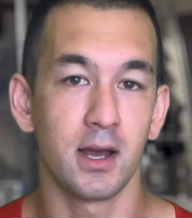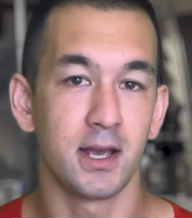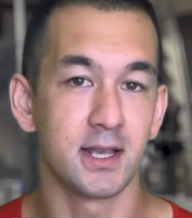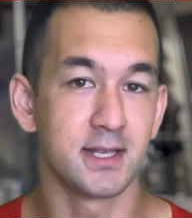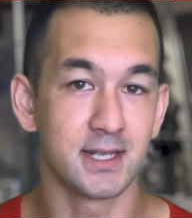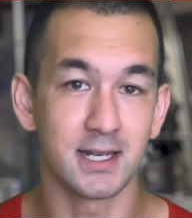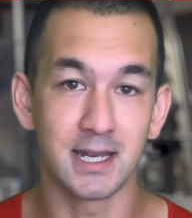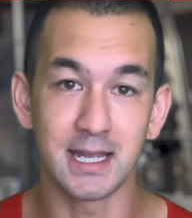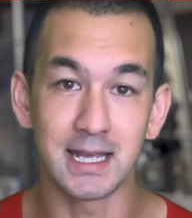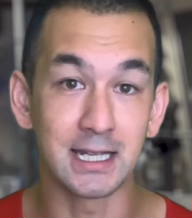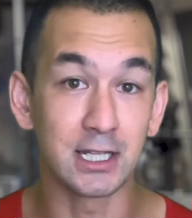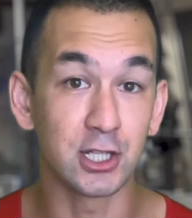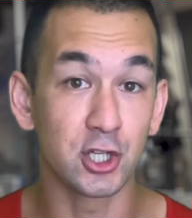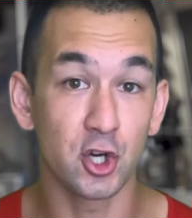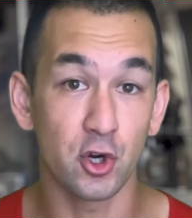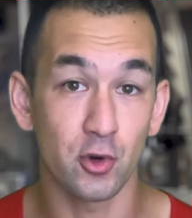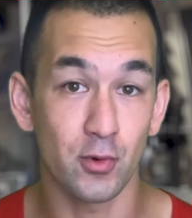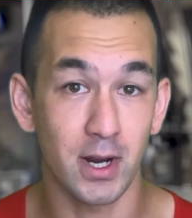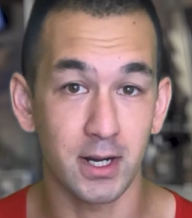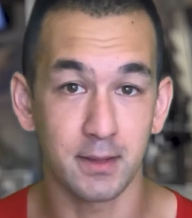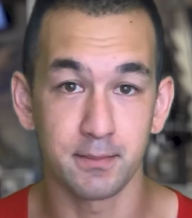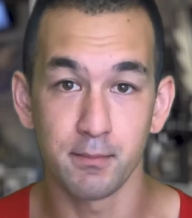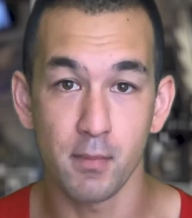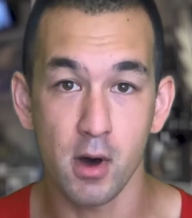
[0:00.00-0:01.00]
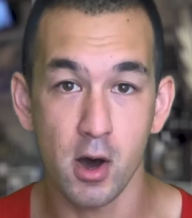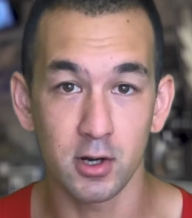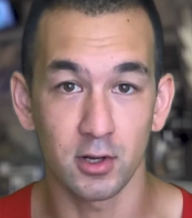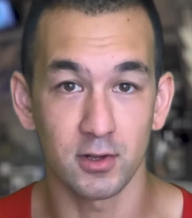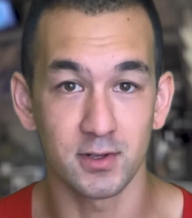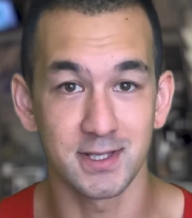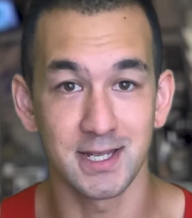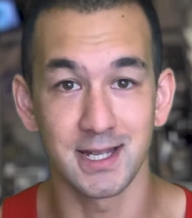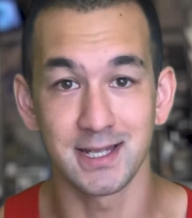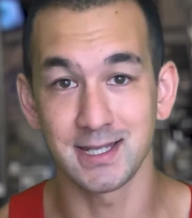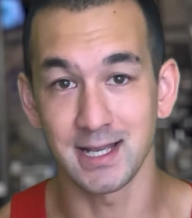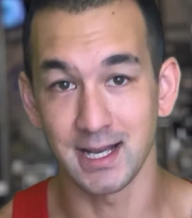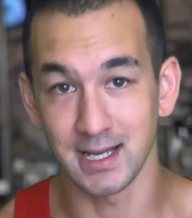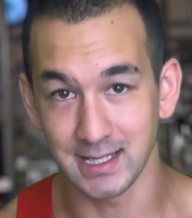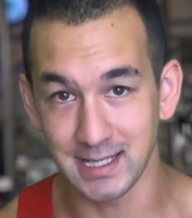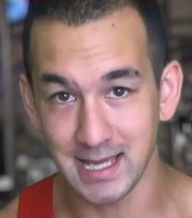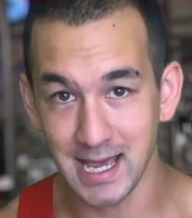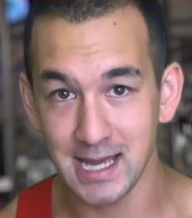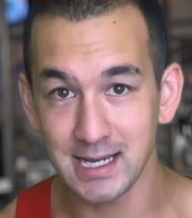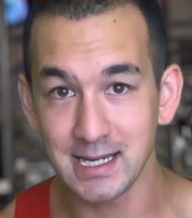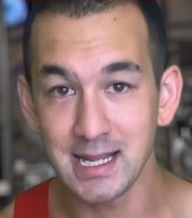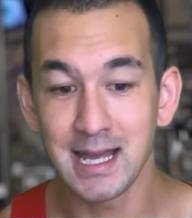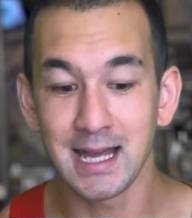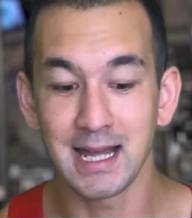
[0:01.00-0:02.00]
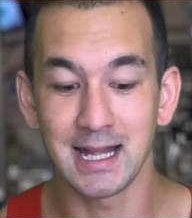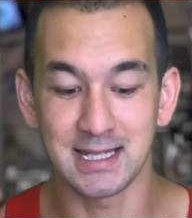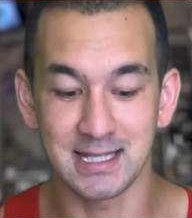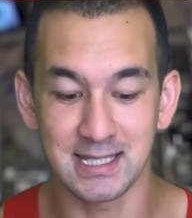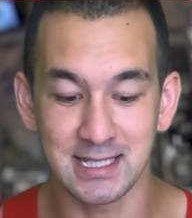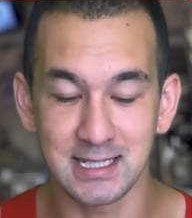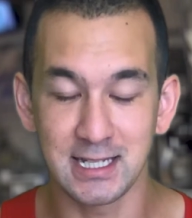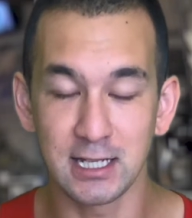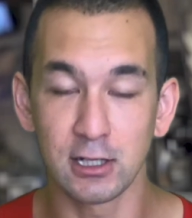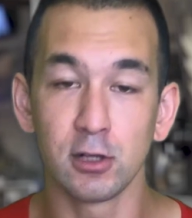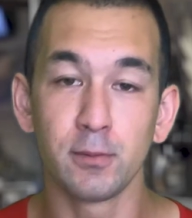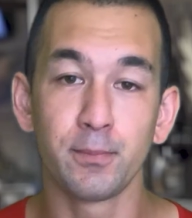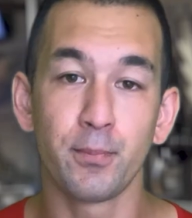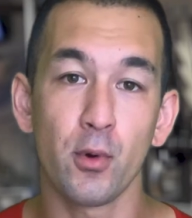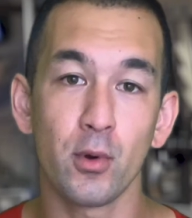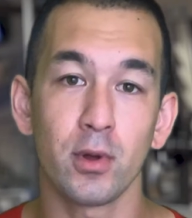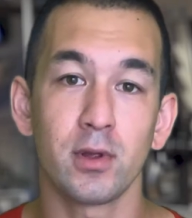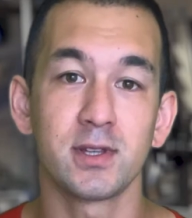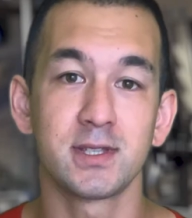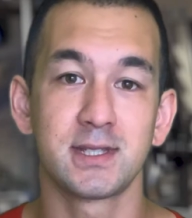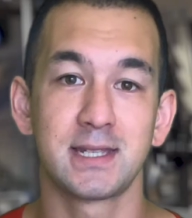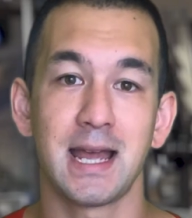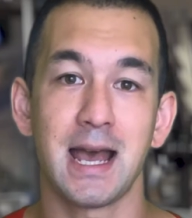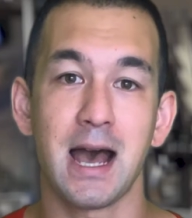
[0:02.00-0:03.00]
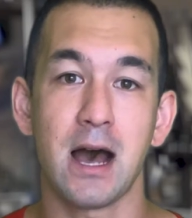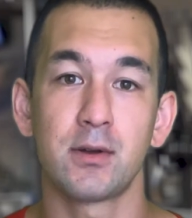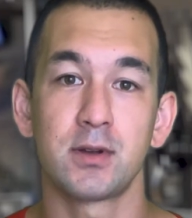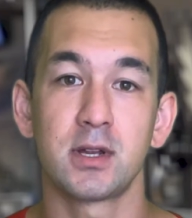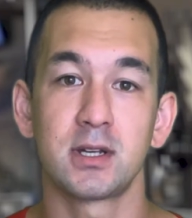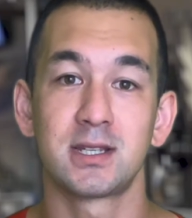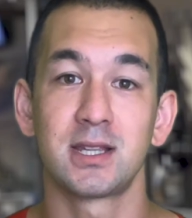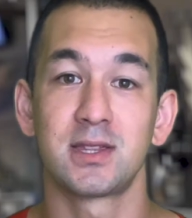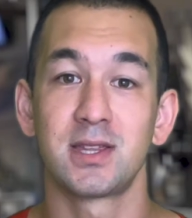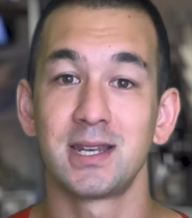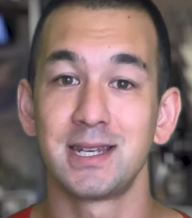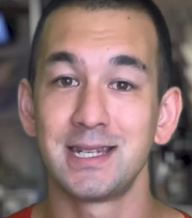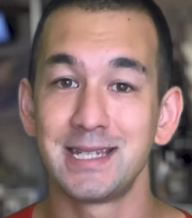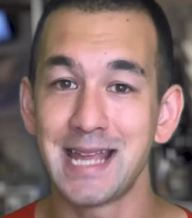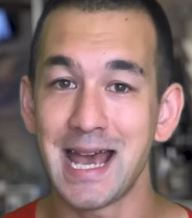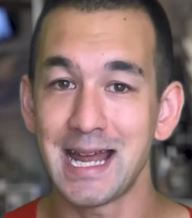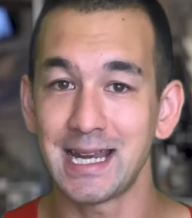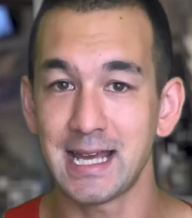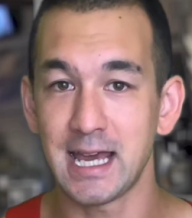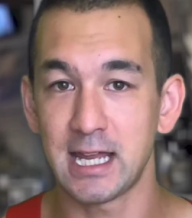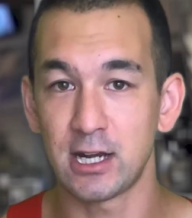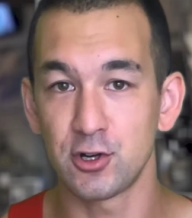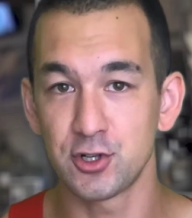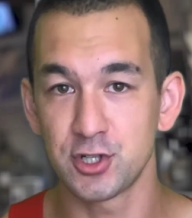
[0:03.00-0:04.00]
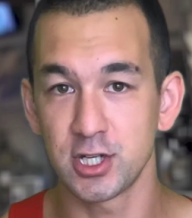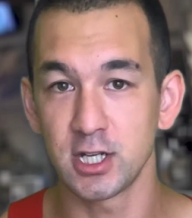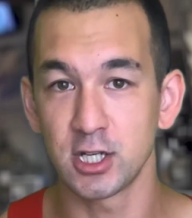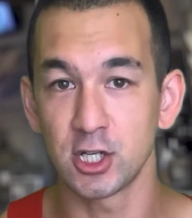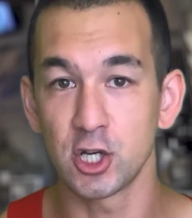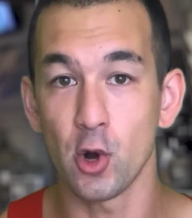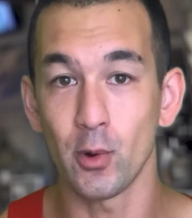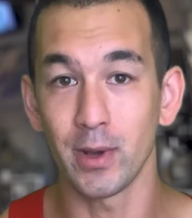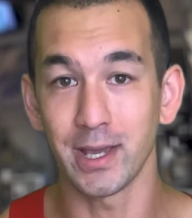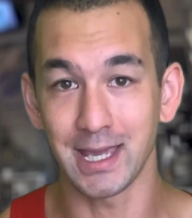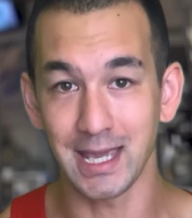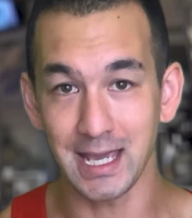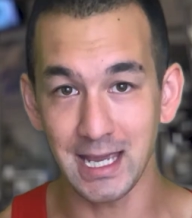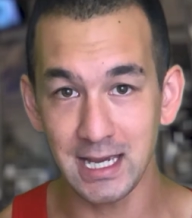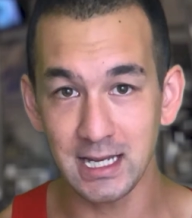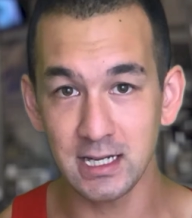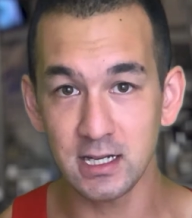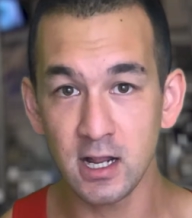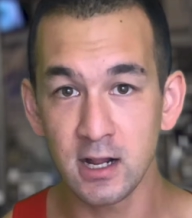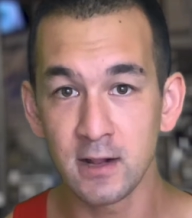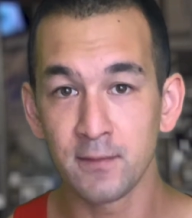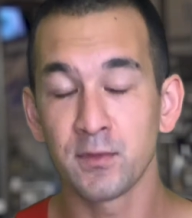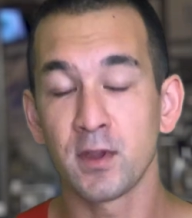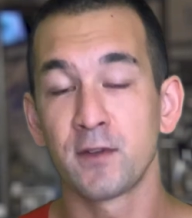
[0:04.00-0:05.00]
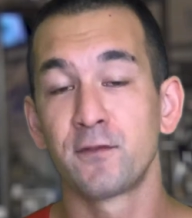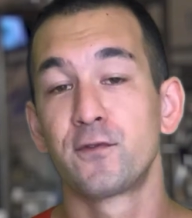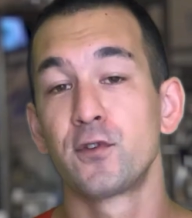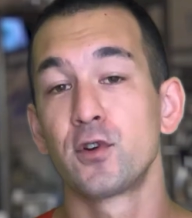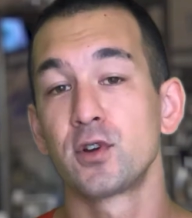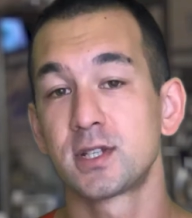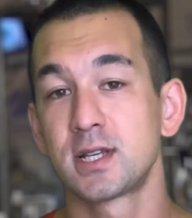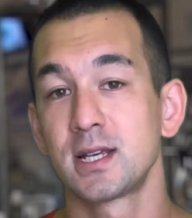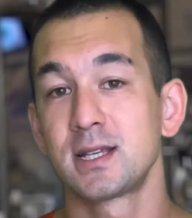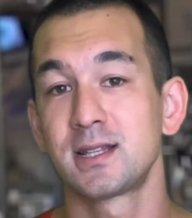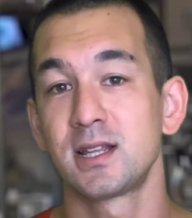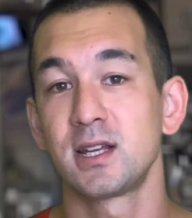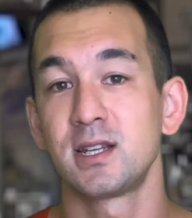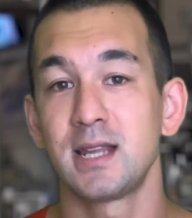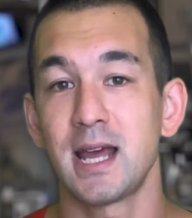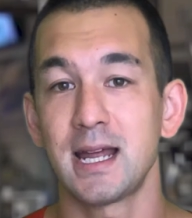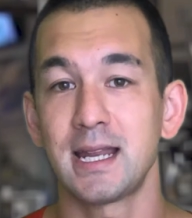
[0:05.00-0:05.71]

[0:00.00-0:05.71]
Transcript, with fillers: is an incorrect model, since again, it still boils down to the net energy going in versus the